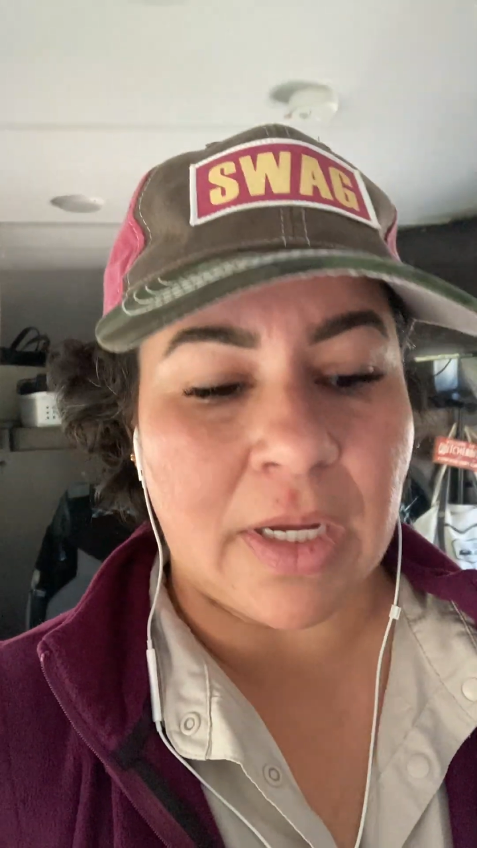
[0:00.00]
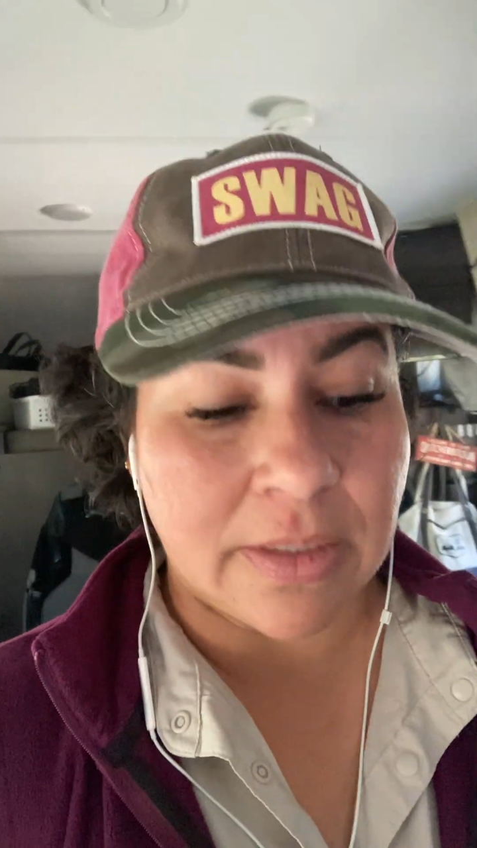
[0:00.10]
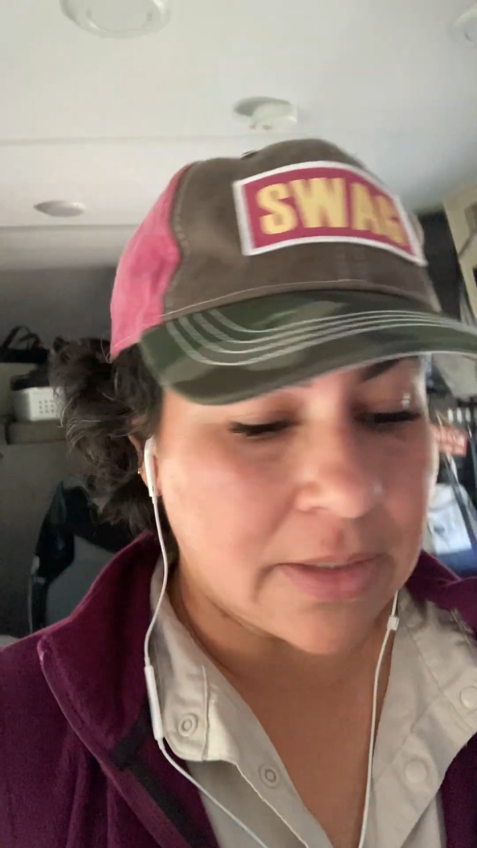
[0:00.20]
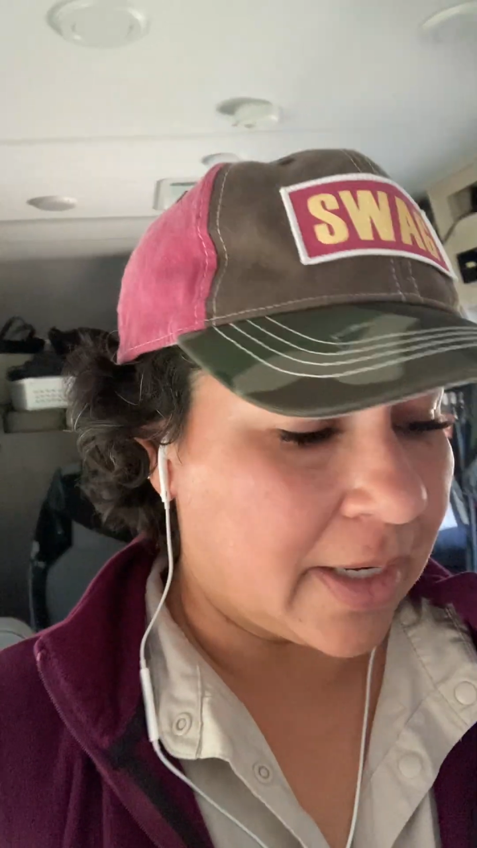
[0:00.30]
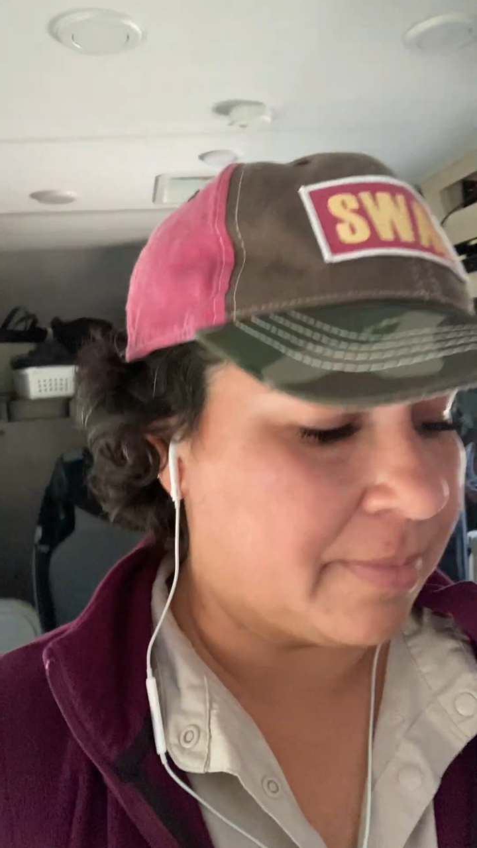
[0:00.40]

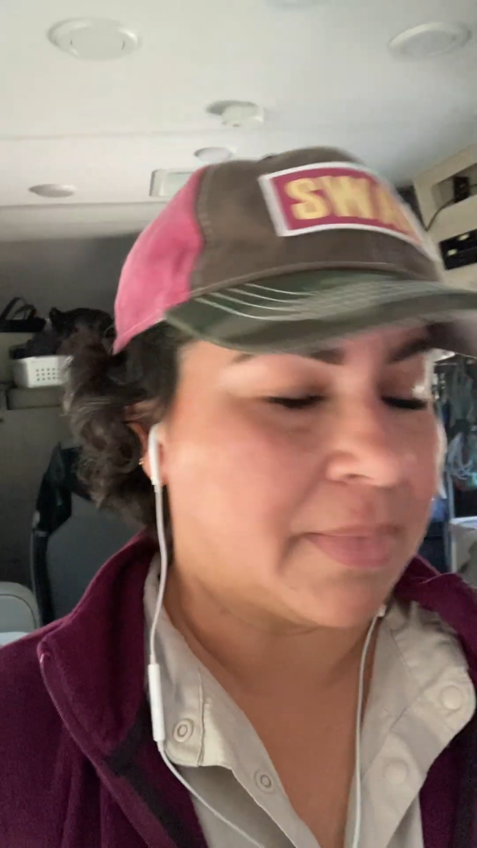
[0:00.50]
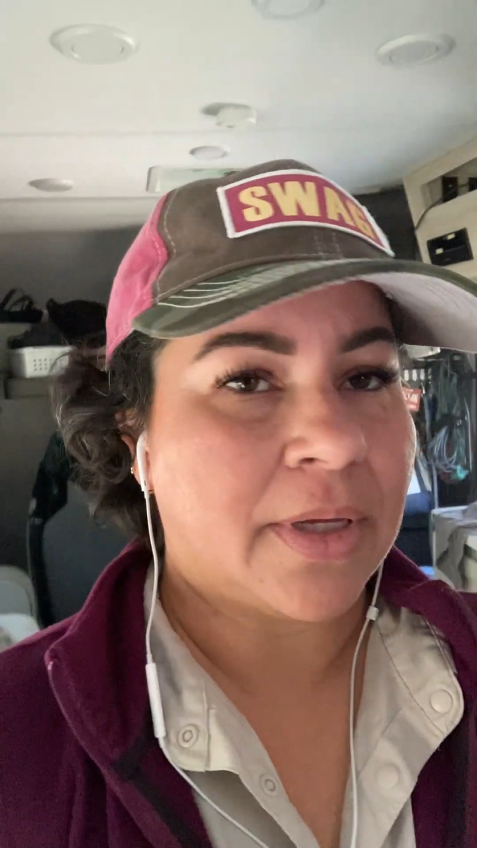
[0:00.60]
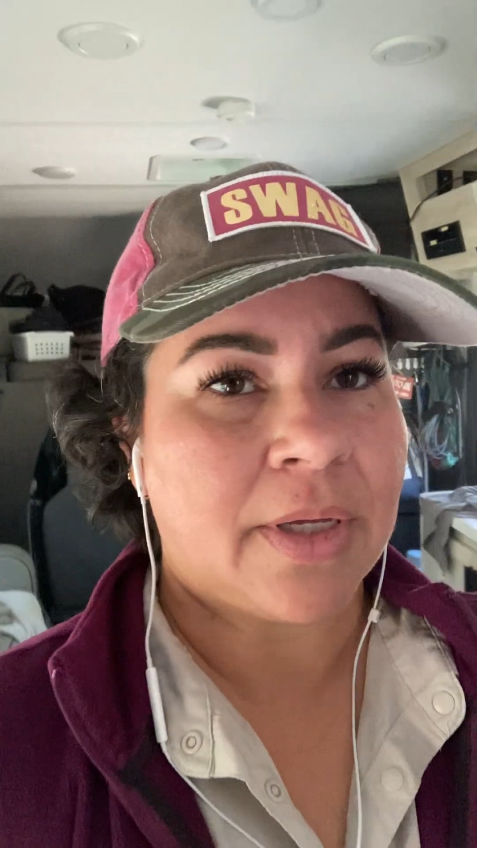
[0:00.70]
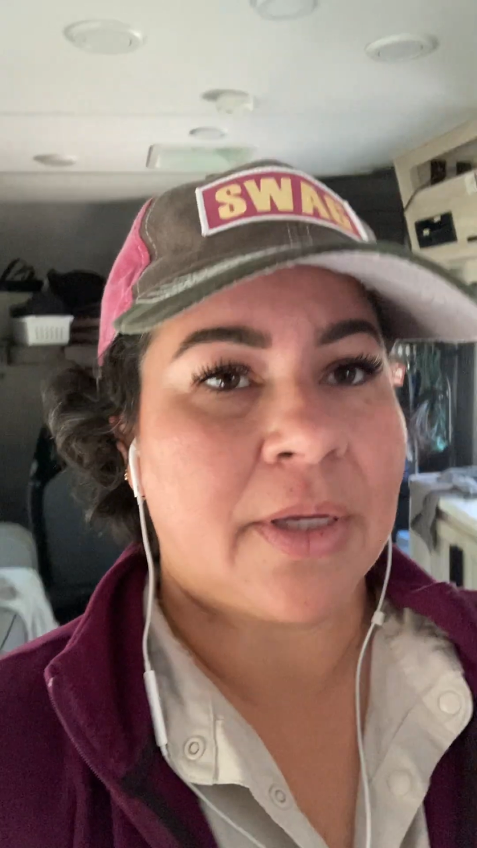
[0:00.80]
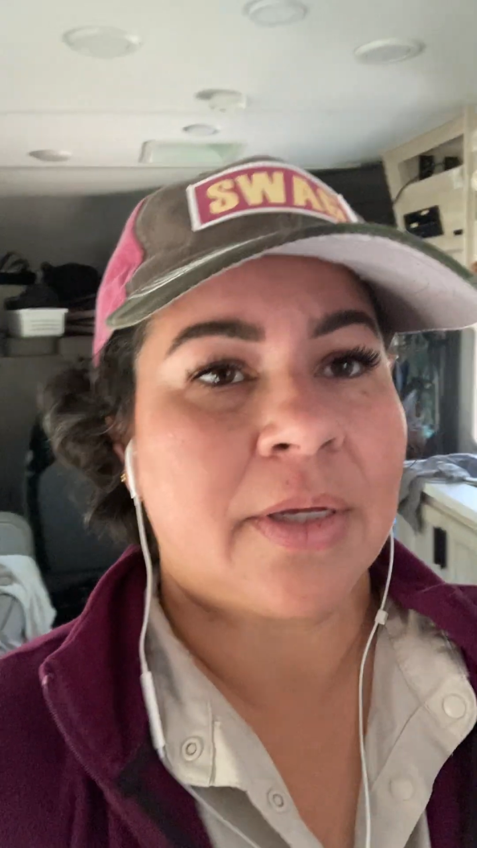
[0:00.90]
as I'm
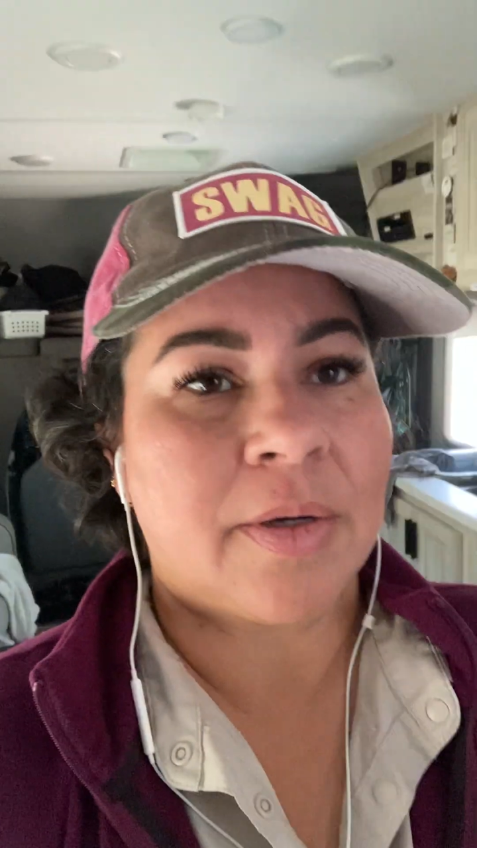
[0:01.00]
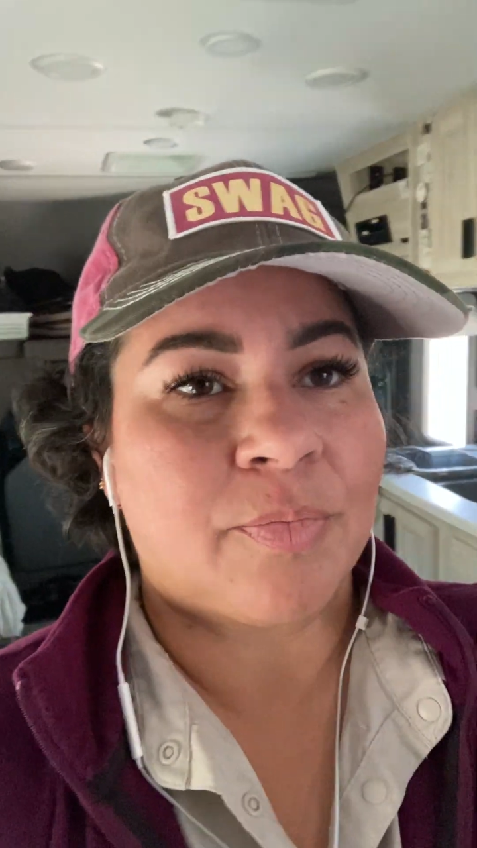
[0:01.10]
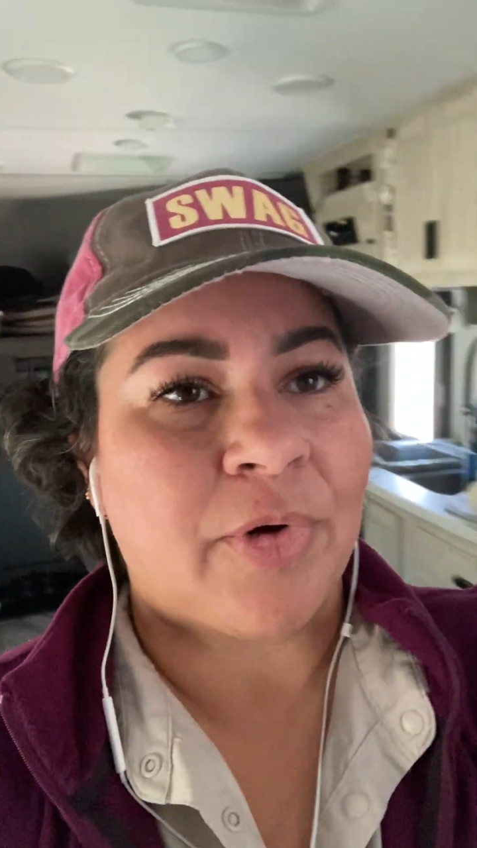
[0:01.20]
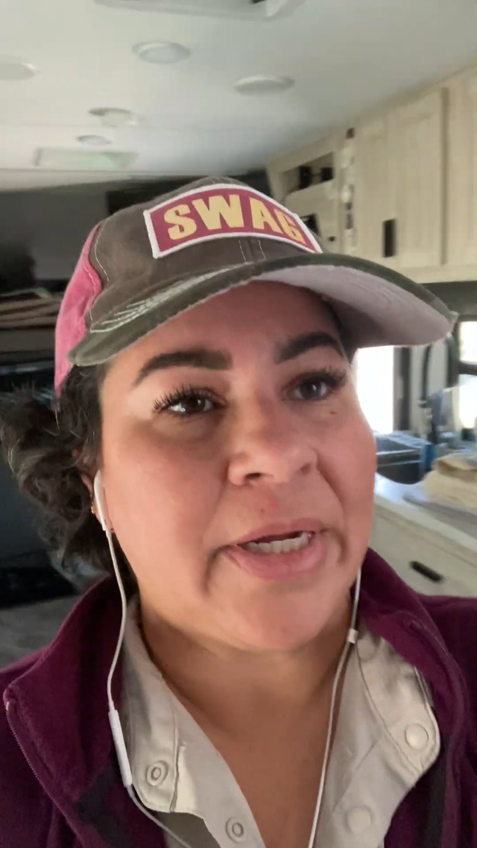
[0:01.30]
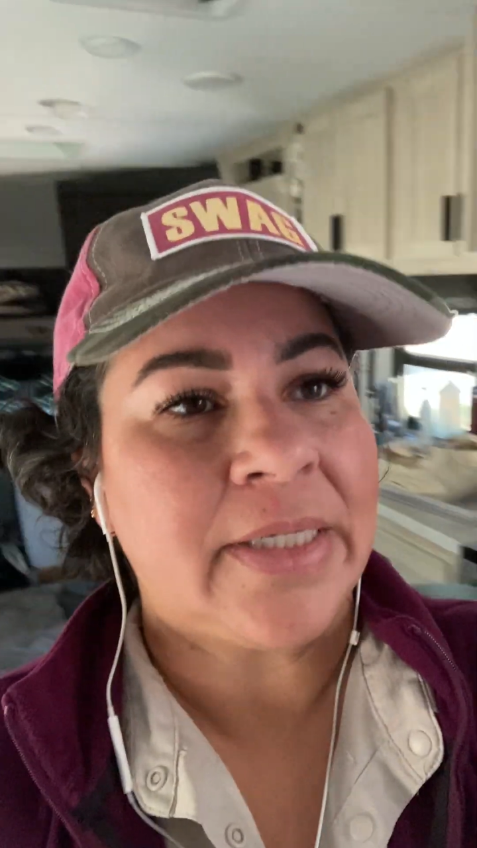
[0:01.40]

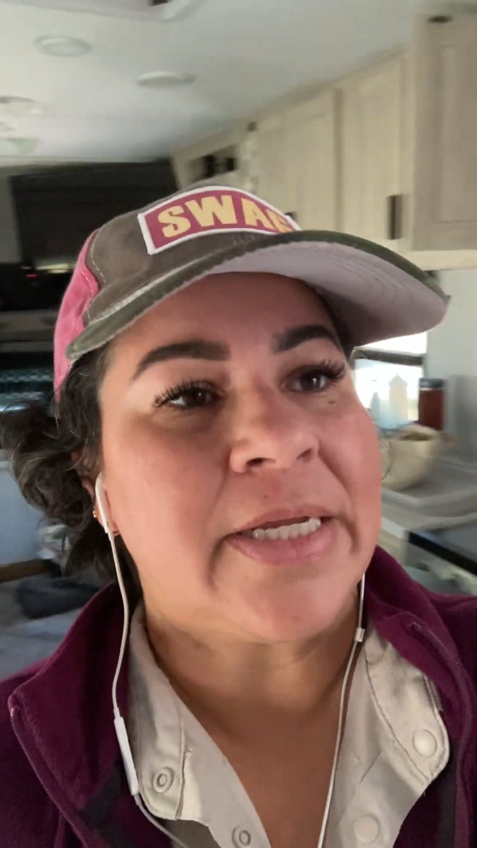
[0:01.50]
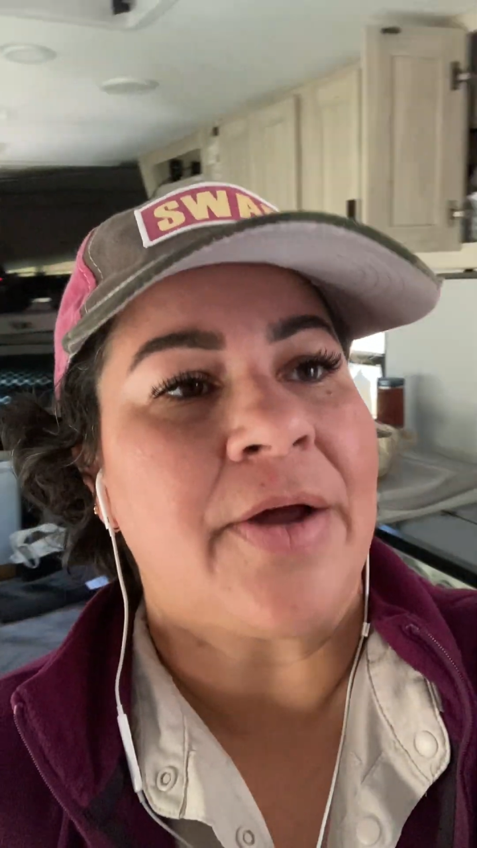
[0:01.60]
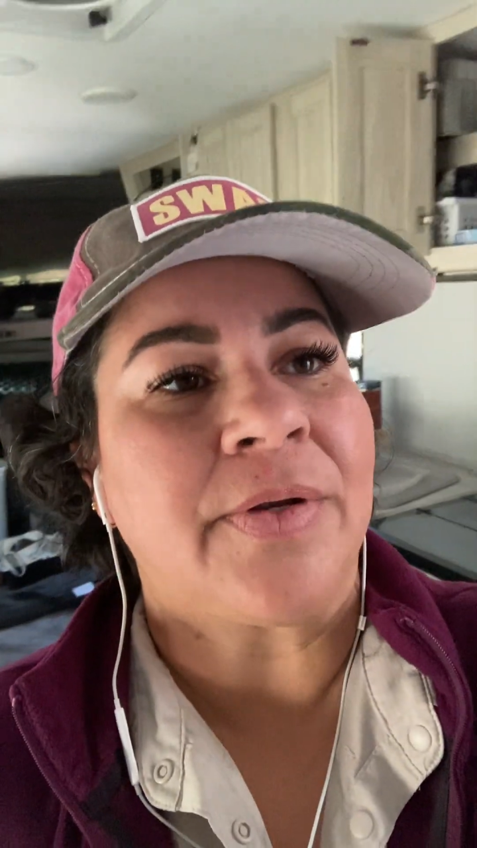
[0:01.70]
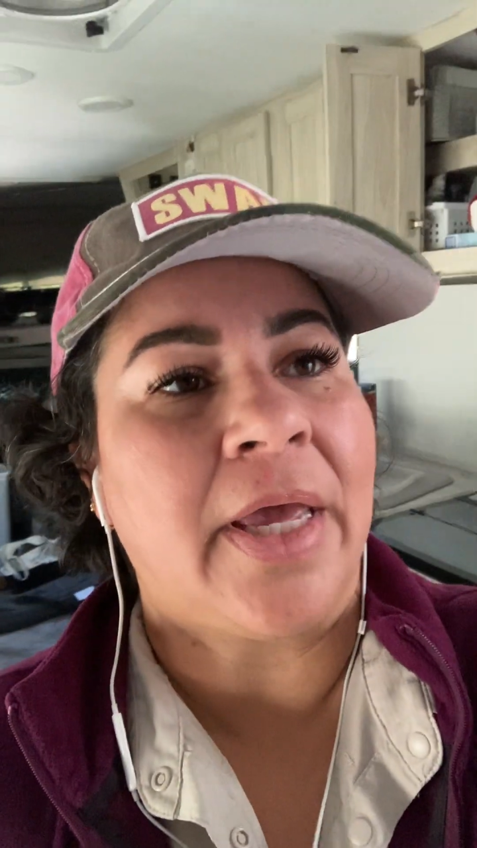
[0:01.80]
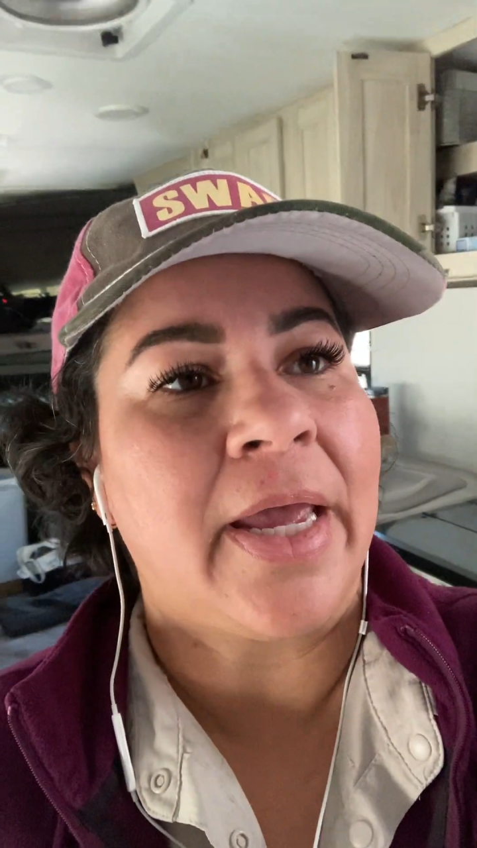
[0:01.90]
breaking
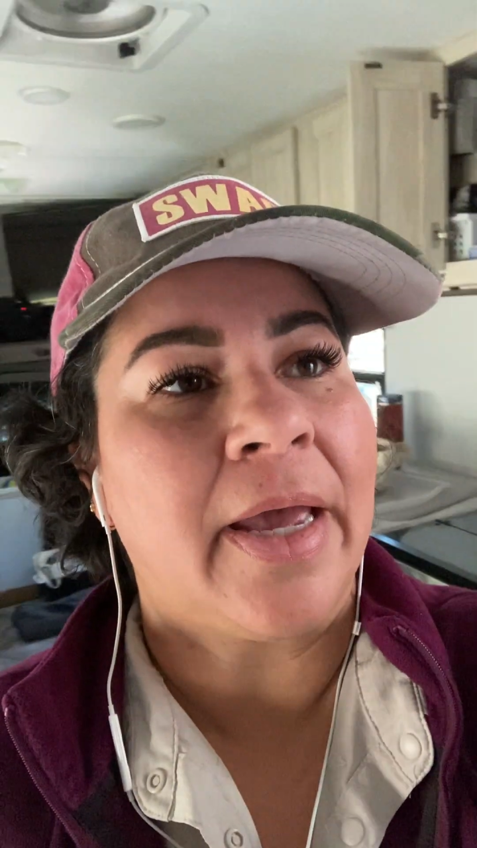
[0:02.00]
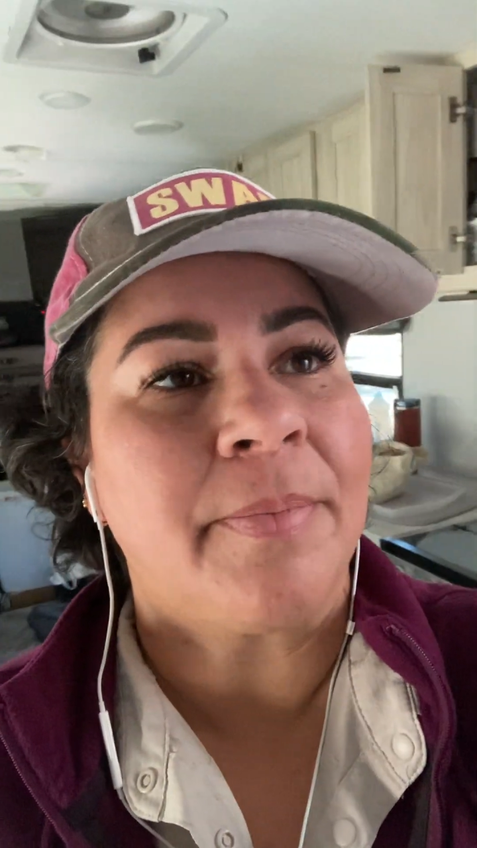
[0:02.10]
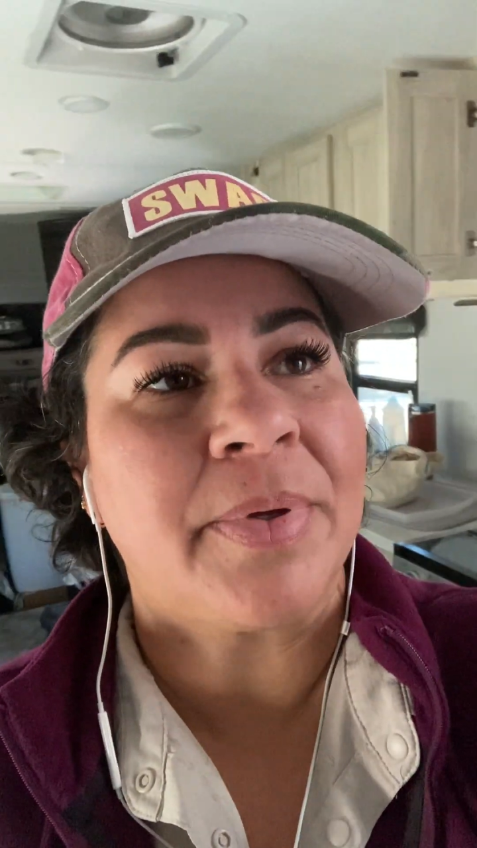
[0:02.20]
down camp